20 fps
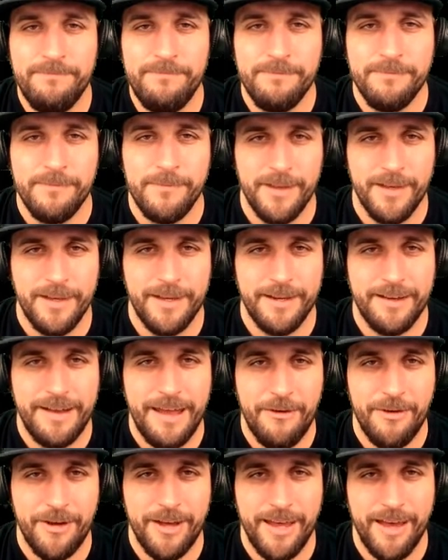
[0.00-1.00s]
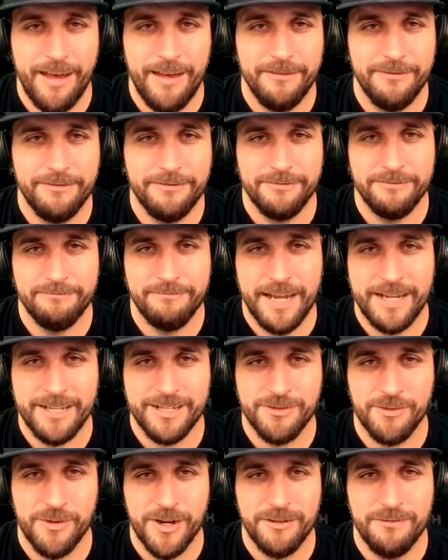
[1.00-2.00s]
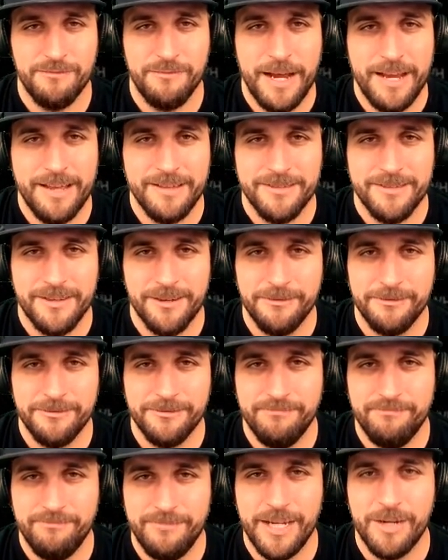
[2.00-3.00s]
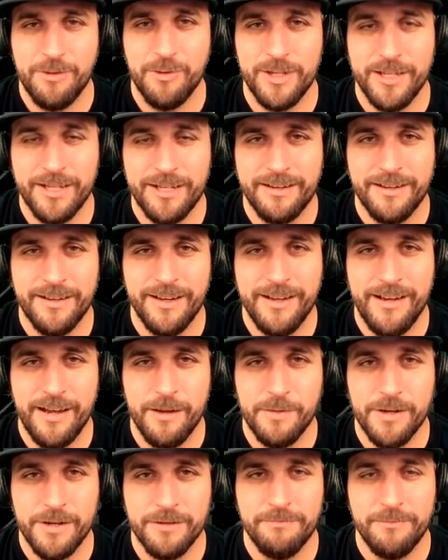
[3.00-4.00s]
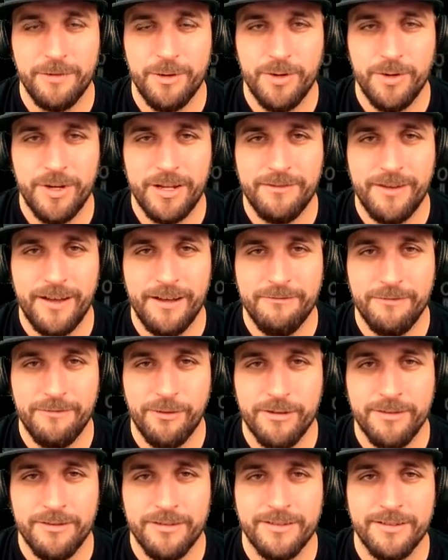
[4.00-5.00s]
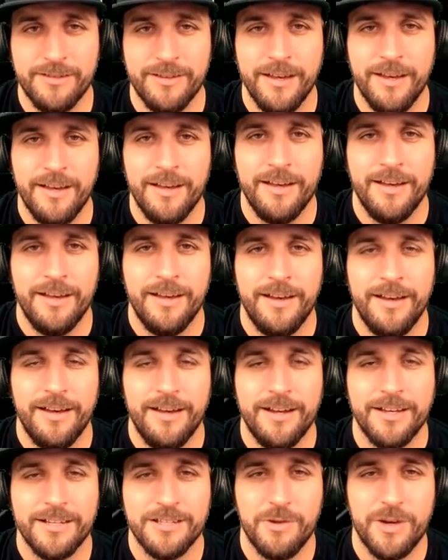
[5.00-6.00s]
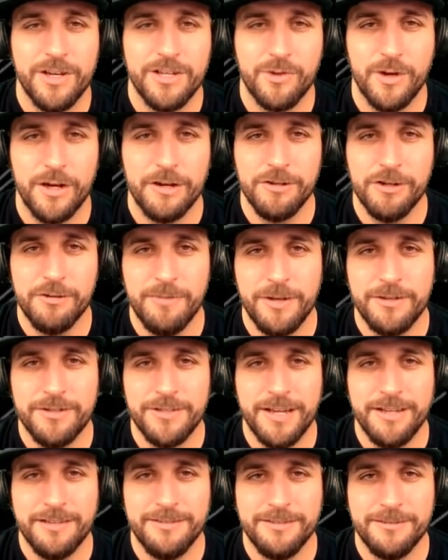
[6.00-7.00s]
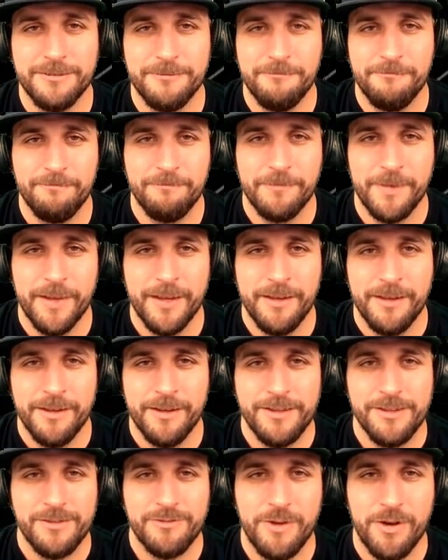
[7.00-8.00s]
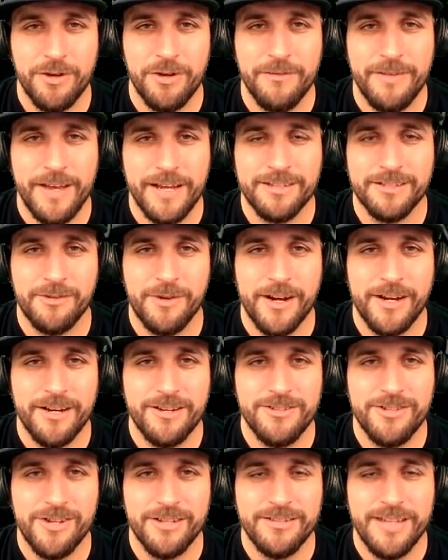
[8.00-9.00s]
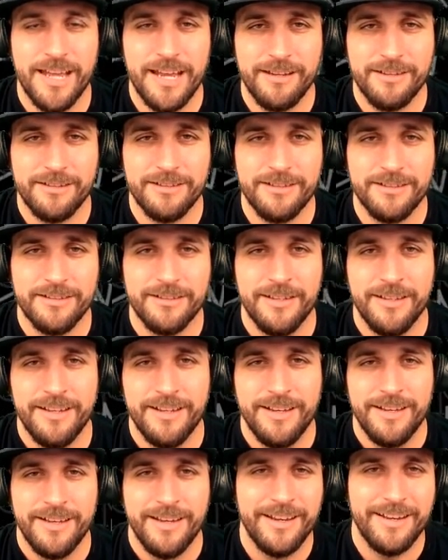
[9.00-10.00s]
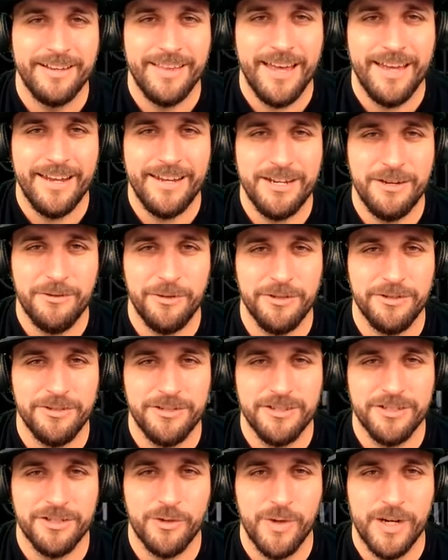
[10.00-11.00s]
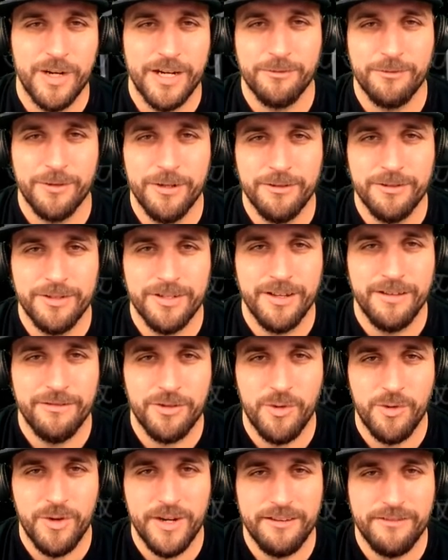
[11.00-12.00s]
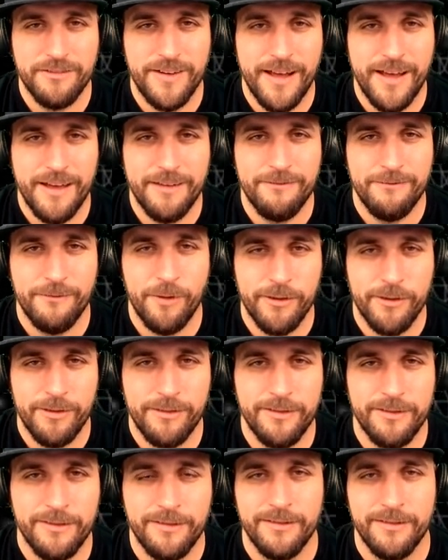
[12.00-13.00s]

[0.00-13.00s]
Now I have x squared by itself equaling a number, 25 fourths. So I square root both sides. Square root of x squared is just x, and that equals the square root of 25 fourths.